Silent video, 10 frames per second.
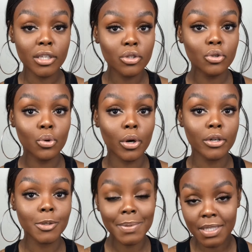this
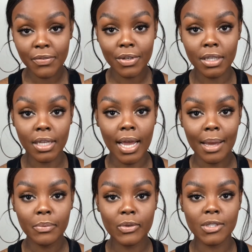tutorial specifically,
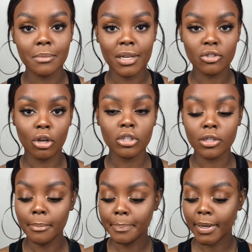I'm using my
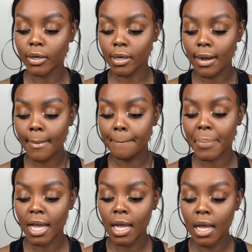Sacha
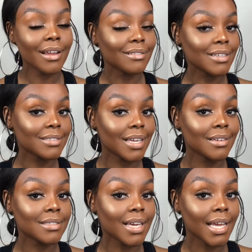Buttercup. And this
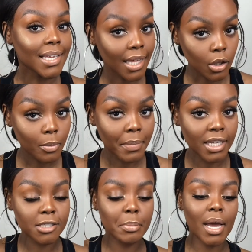is a yellow base